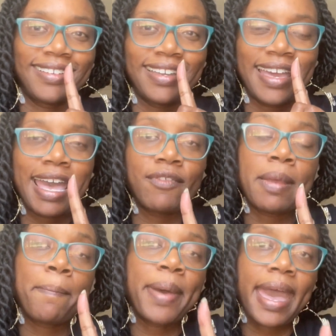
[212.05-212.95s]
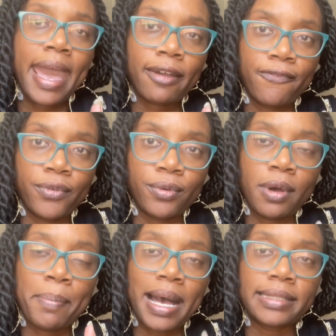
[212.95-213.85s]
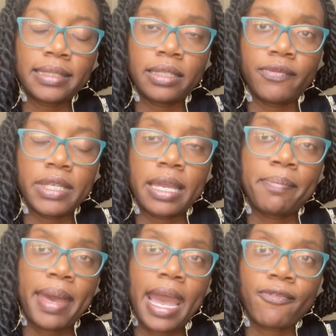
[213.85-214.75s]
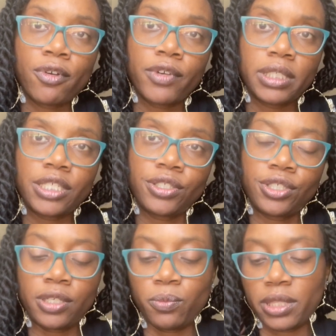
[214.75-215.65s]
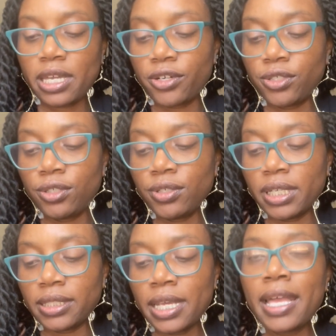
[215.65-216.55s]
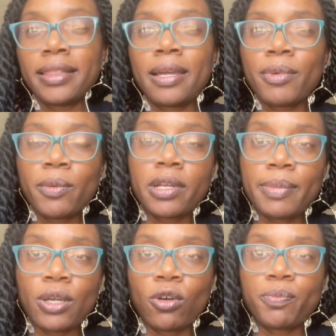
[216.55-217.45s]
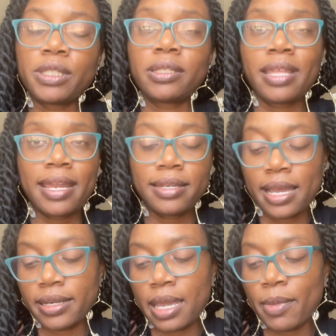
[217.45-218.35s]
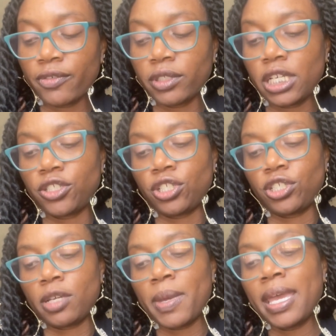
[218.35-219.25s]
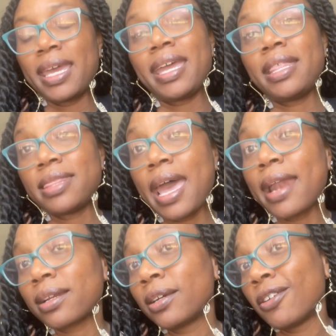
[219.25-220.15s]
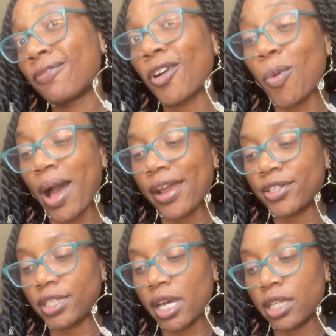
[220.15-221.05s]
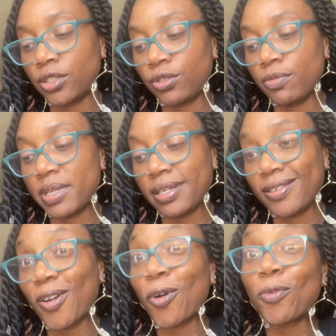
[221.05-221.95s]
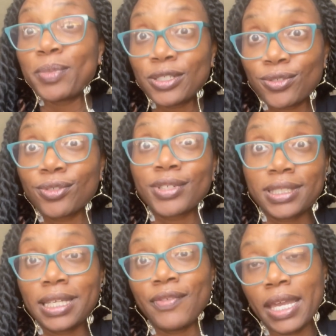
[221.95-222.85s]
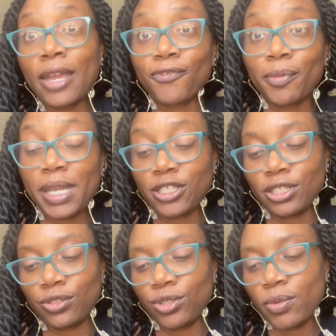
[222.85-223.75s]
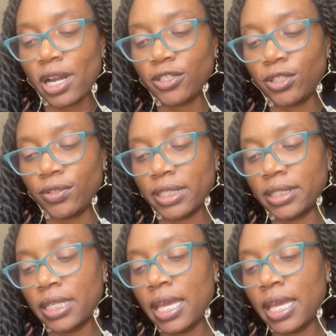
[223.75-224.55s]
have a positively impactful relationship with our students, then we want to be open to that dynamic relationship. And that requires us to be open to receiving information to our students.